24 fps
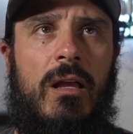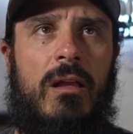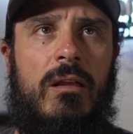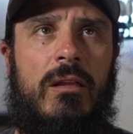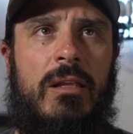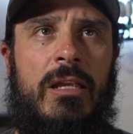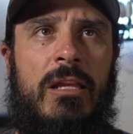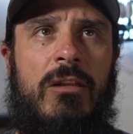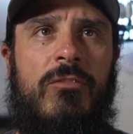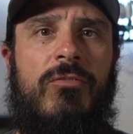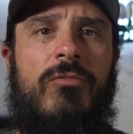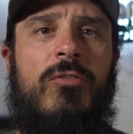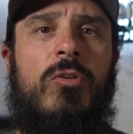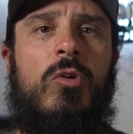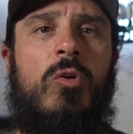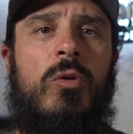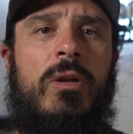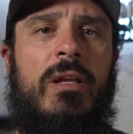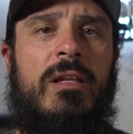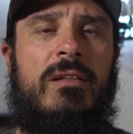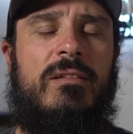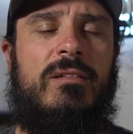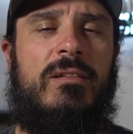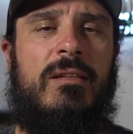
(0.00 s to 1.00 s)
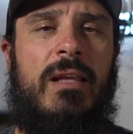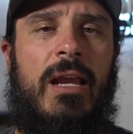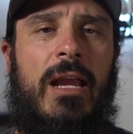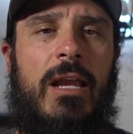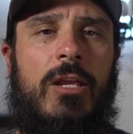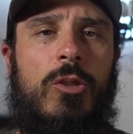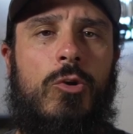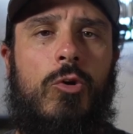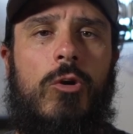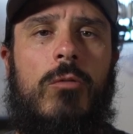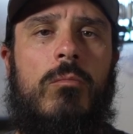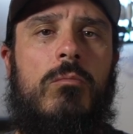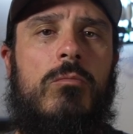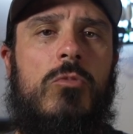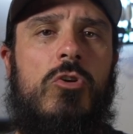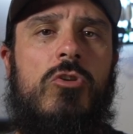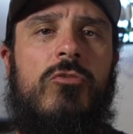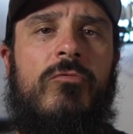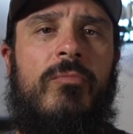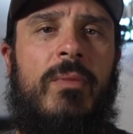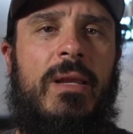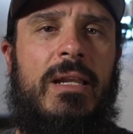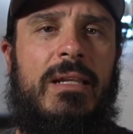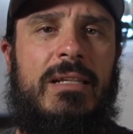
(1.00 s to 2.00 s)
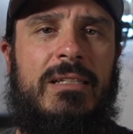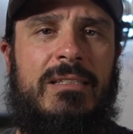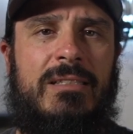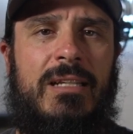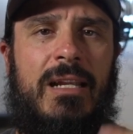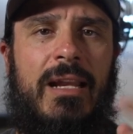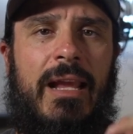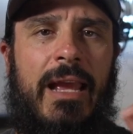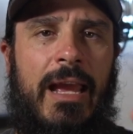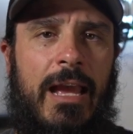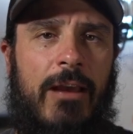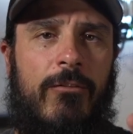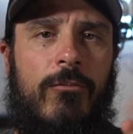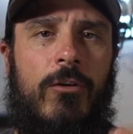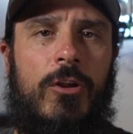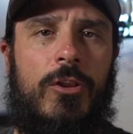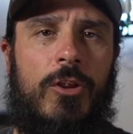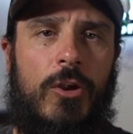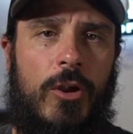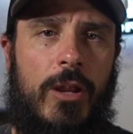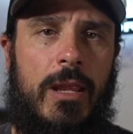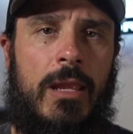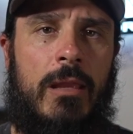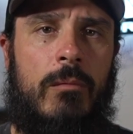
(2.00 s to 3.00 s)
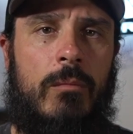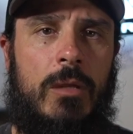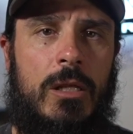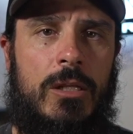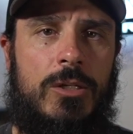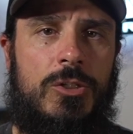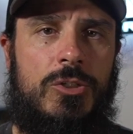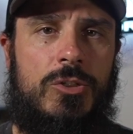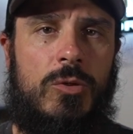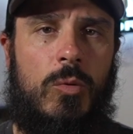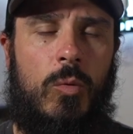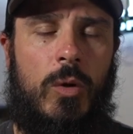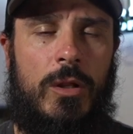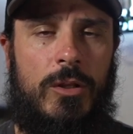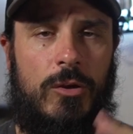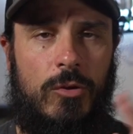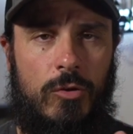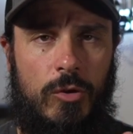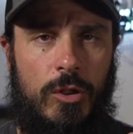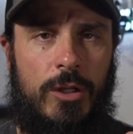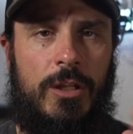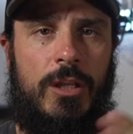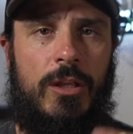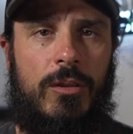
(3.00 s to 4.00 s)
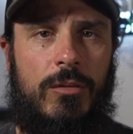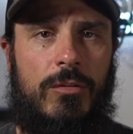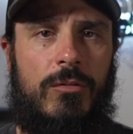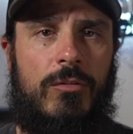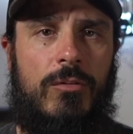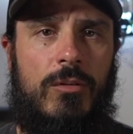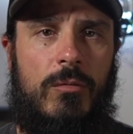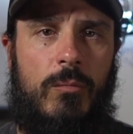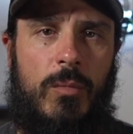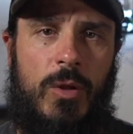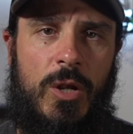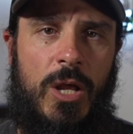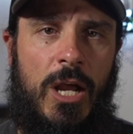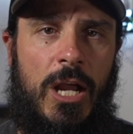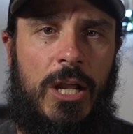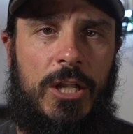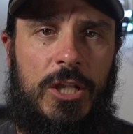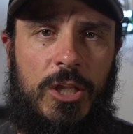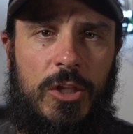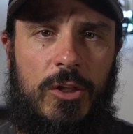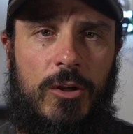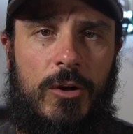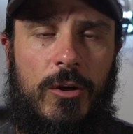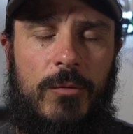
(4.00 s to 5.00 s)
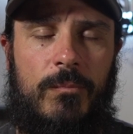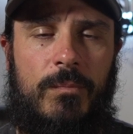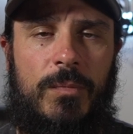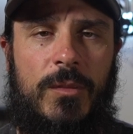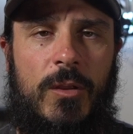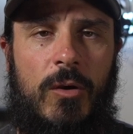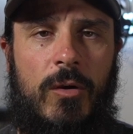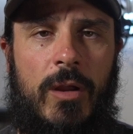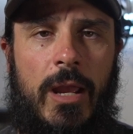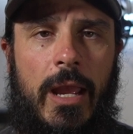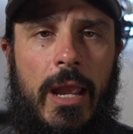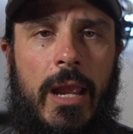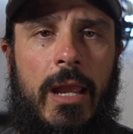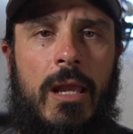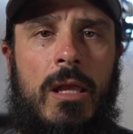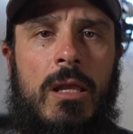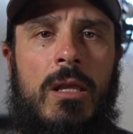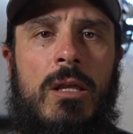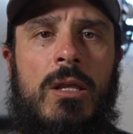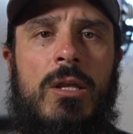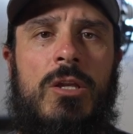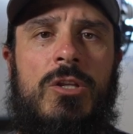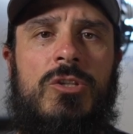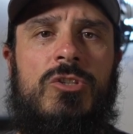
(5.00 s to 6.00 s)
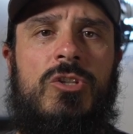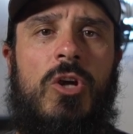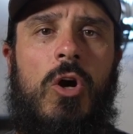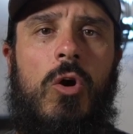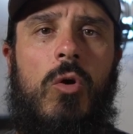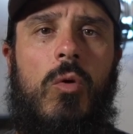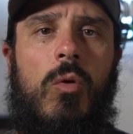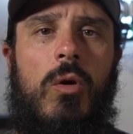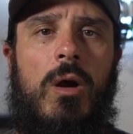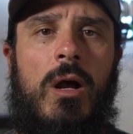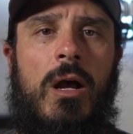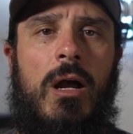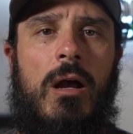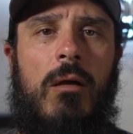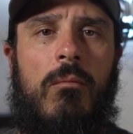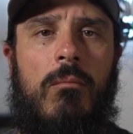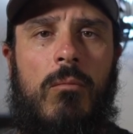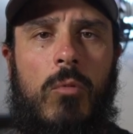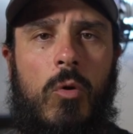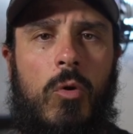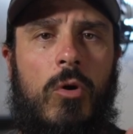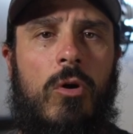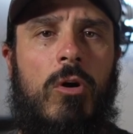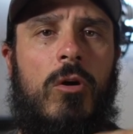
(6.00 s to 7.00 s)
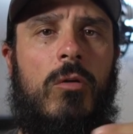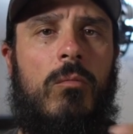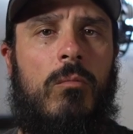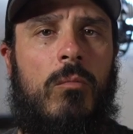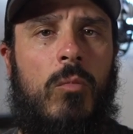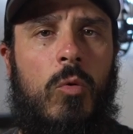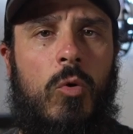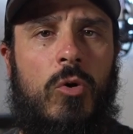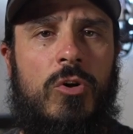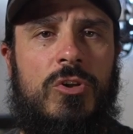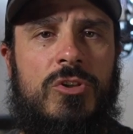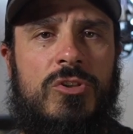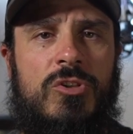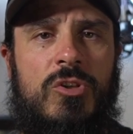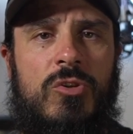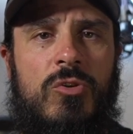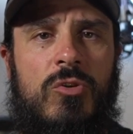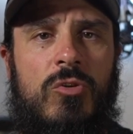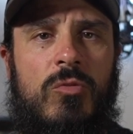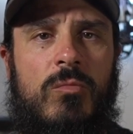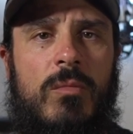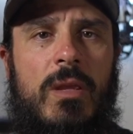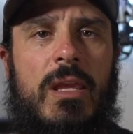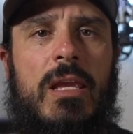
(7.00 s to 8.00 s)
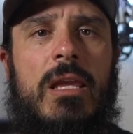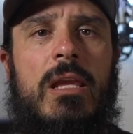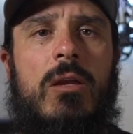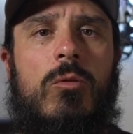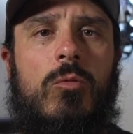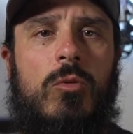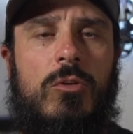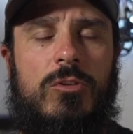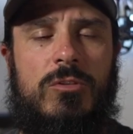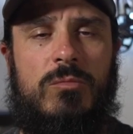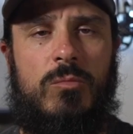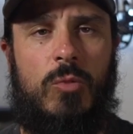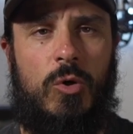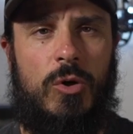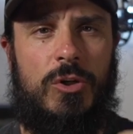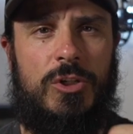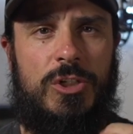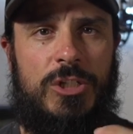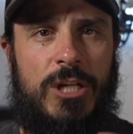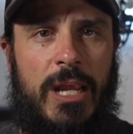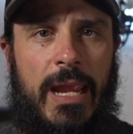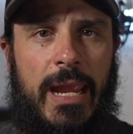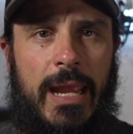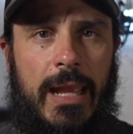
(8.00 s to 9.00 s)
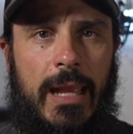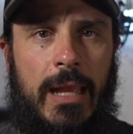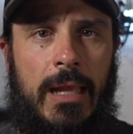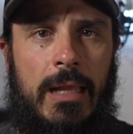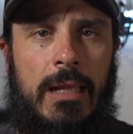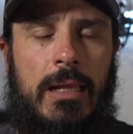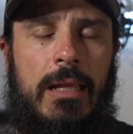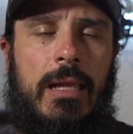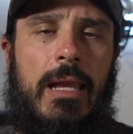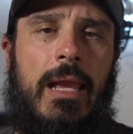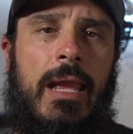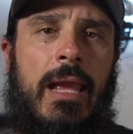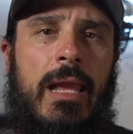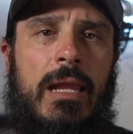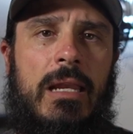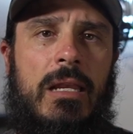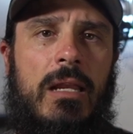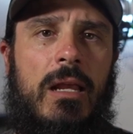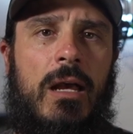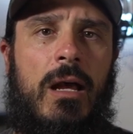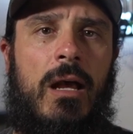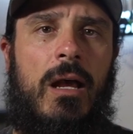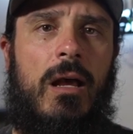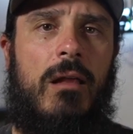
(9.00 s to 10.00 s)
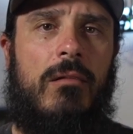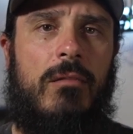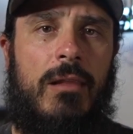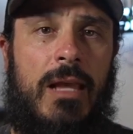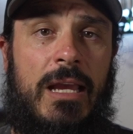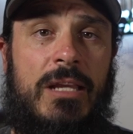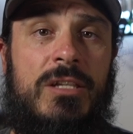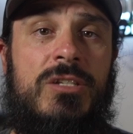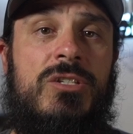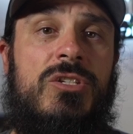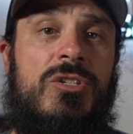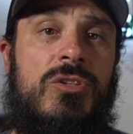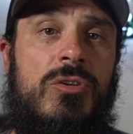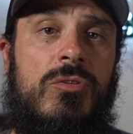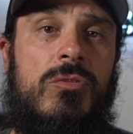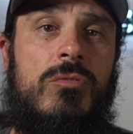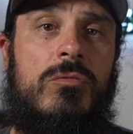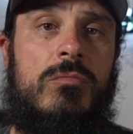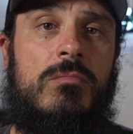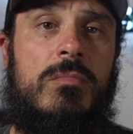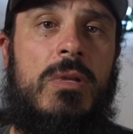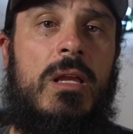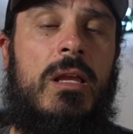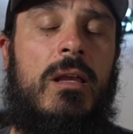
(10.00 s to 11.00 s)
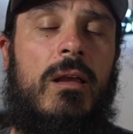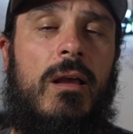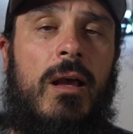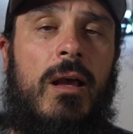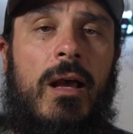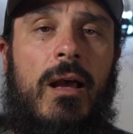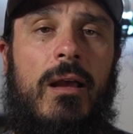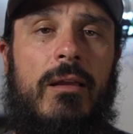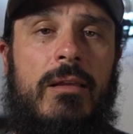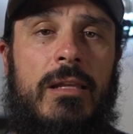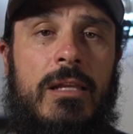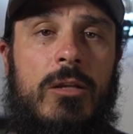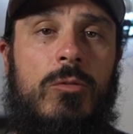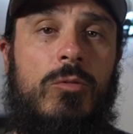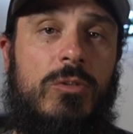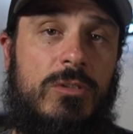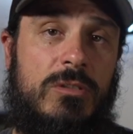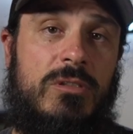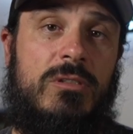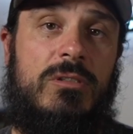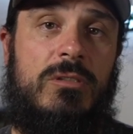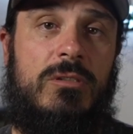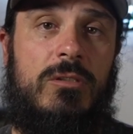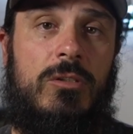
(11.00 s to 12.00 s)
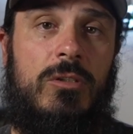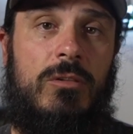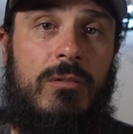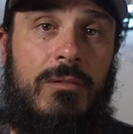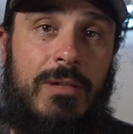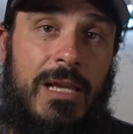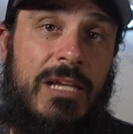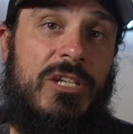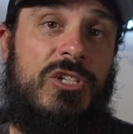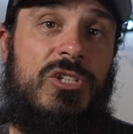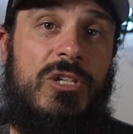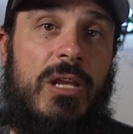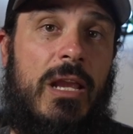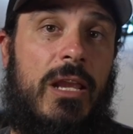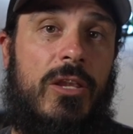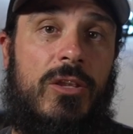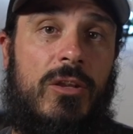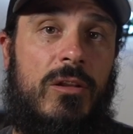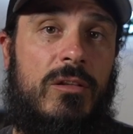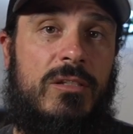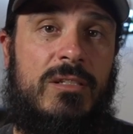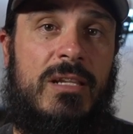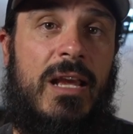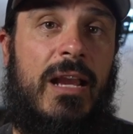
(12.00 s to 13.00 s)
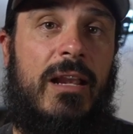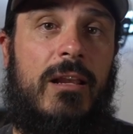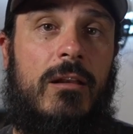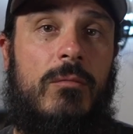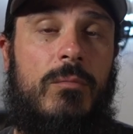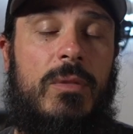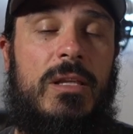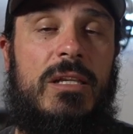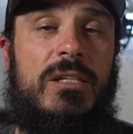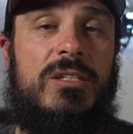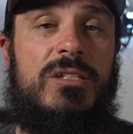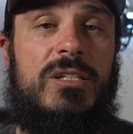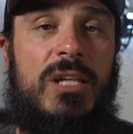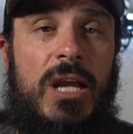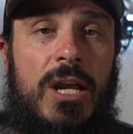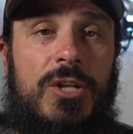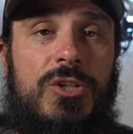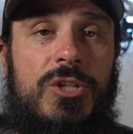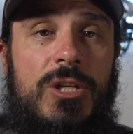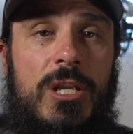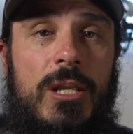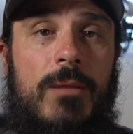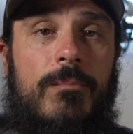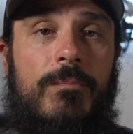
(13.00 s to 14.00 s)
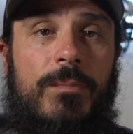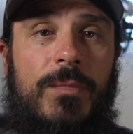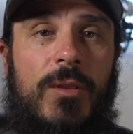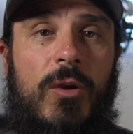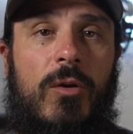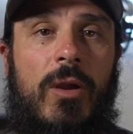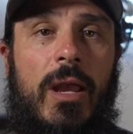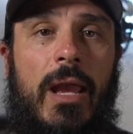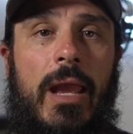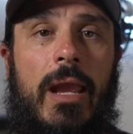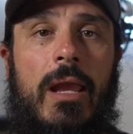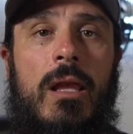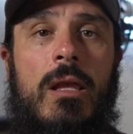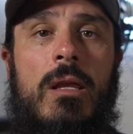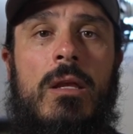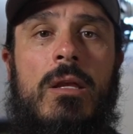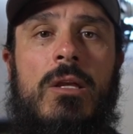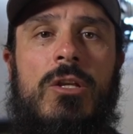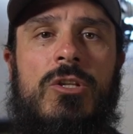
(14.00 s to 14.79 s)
influence that your movement is going to have on your image when you're looking through the binocular. Okay, so more zoom equals more shake, and less zoom equals less shake. It's not going to be as touchy, okay?